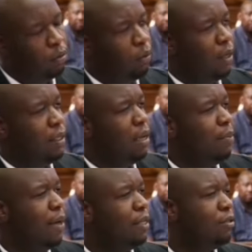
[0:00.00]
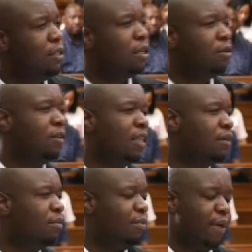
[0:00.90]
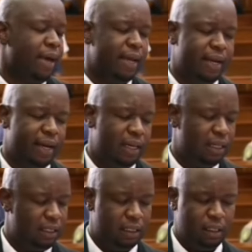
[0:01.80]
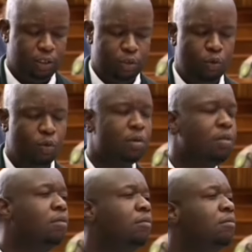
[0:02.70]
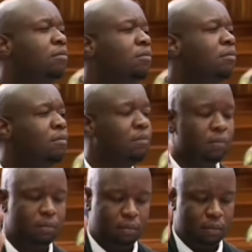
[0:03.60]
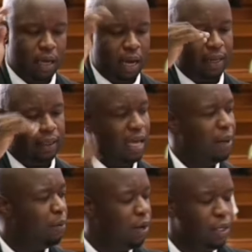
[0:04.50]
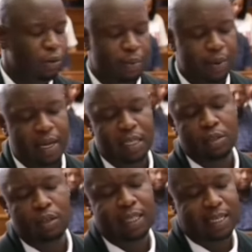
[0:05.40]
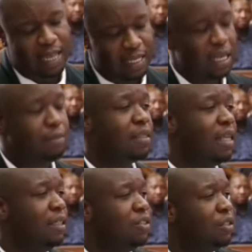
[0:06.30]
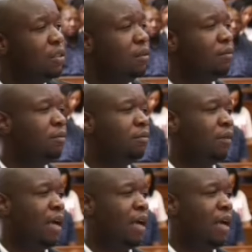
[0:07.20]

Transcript: So what happened to the clothes that Mabena took at the time when you were being assaulted at some stage?